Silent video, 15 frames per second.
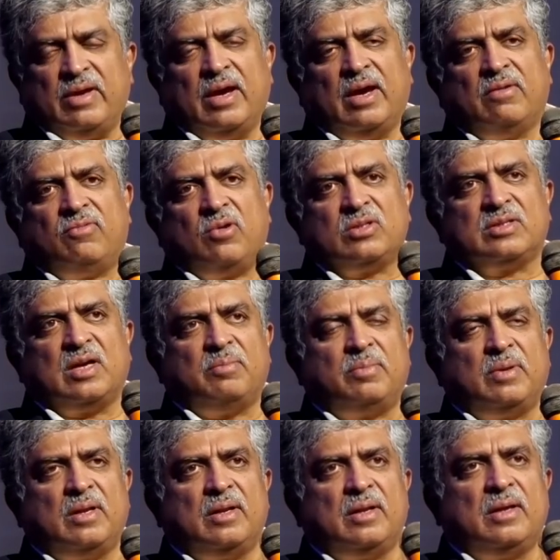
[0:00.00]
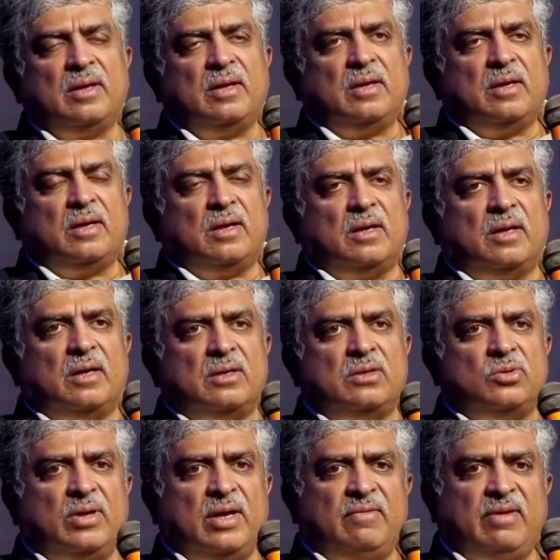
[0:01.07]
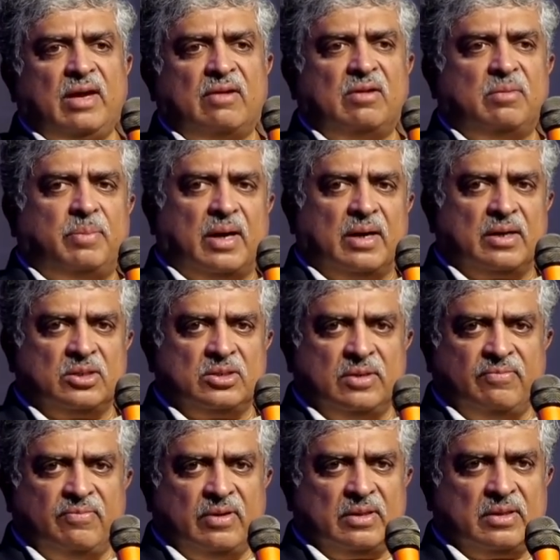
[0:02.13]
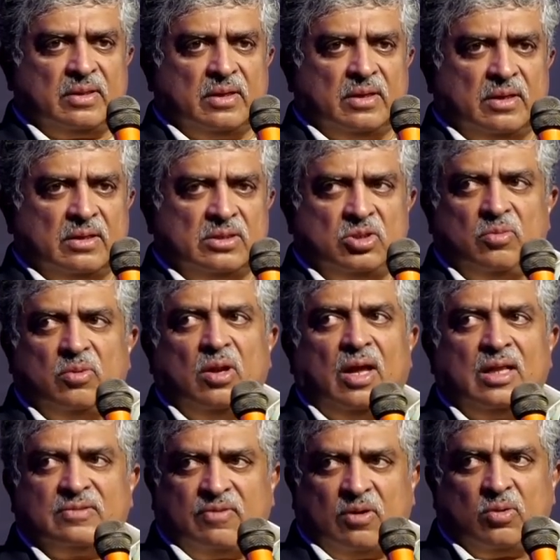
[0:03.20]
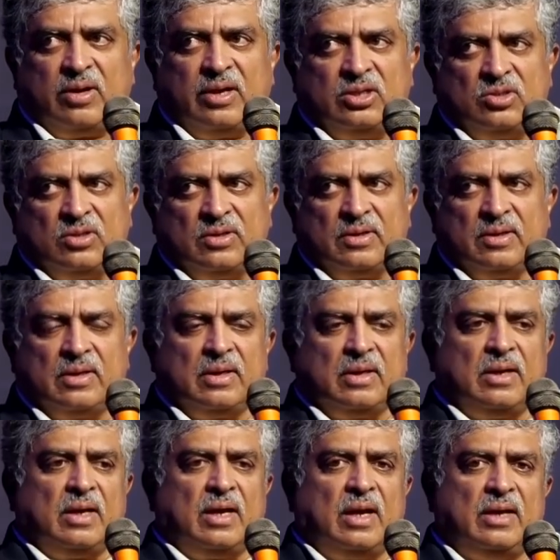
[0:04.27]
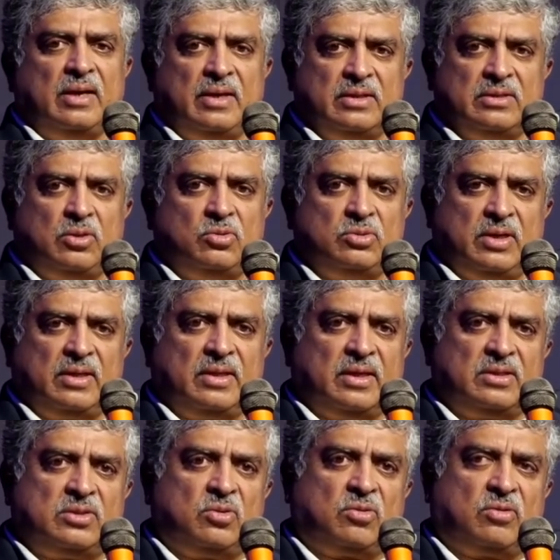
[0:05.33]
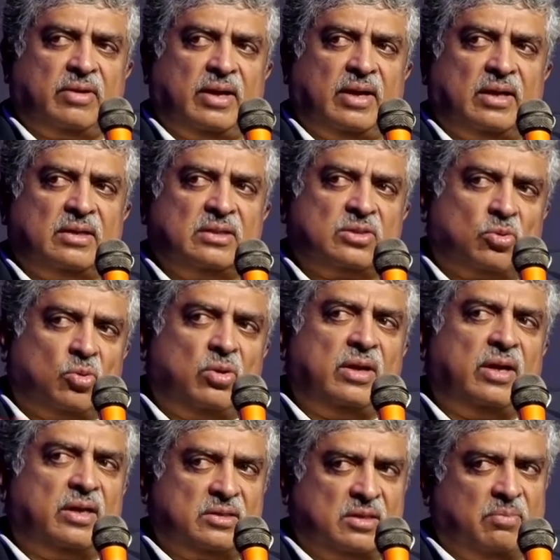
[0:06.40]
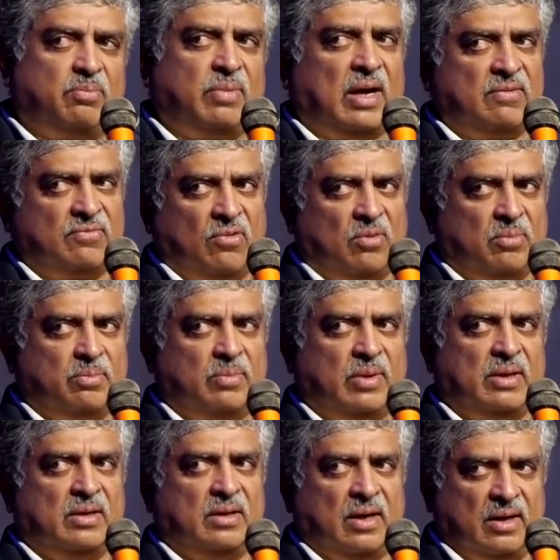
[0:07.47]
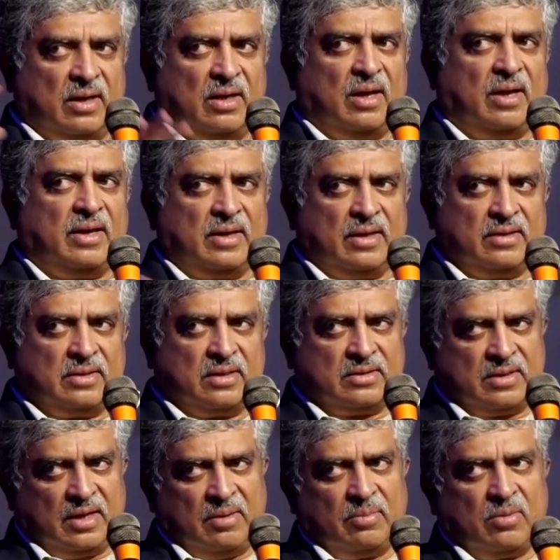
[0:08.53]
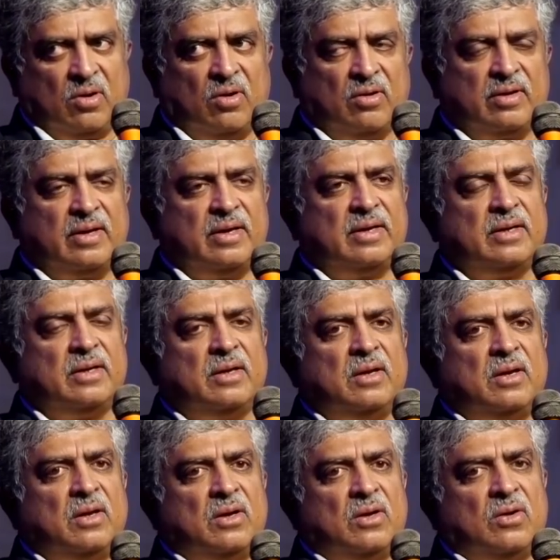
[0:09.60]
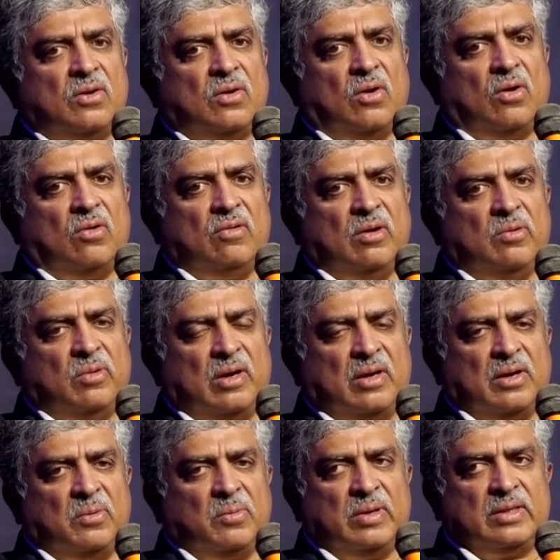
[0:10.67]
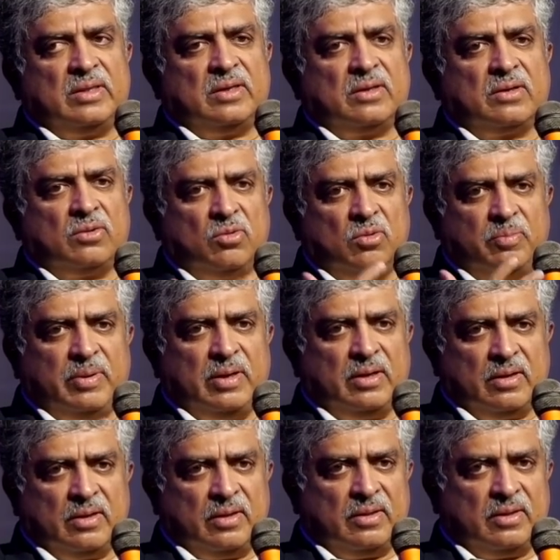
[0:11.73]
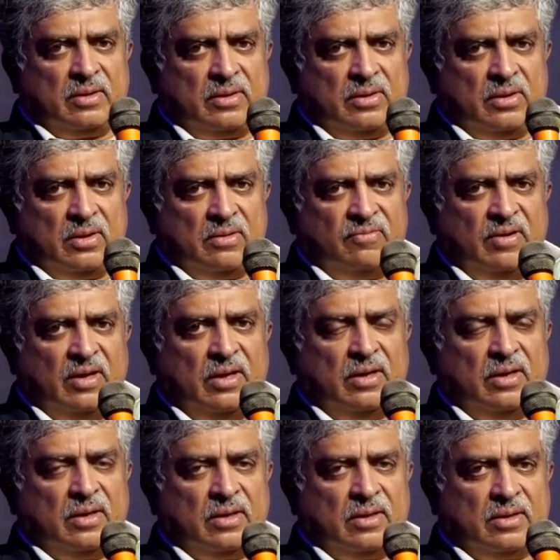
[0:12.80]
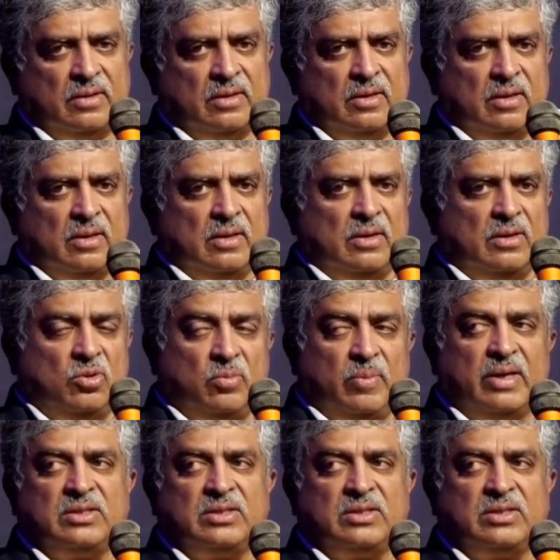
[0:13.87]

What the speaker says: We have, for example, today we have a partnership with Shubhilal's Foundation, and he's using this to create school leadership platform, but underlying is the same content. We're working with a group in New